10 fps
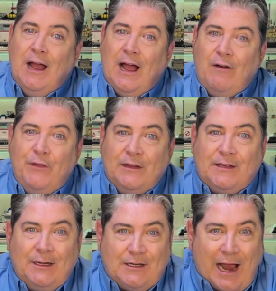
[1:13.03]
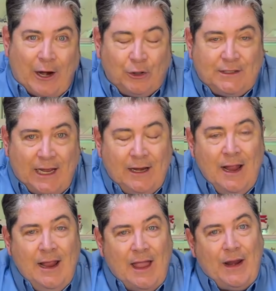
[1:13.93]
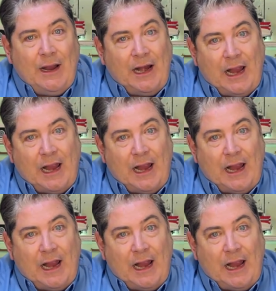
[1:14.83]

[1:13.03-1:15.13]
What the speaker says: of this entire set, and then I'm going to come